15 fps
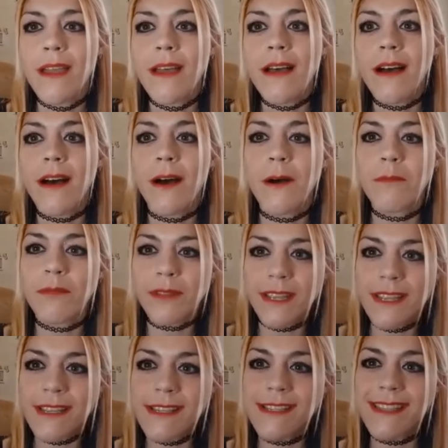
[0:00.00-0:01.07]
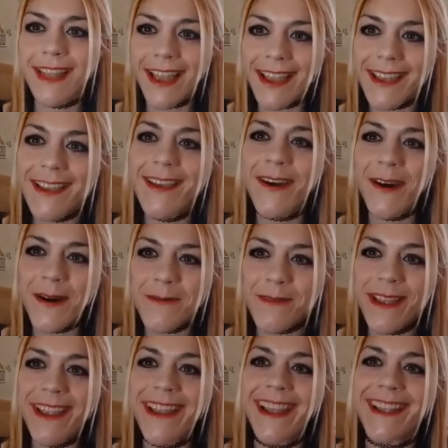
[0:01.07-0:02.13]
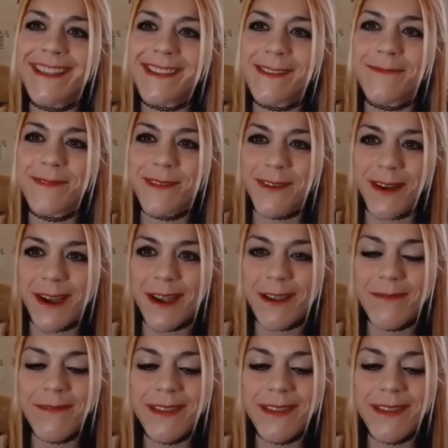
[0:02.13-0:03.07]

Um, please like, comment, and subscribe.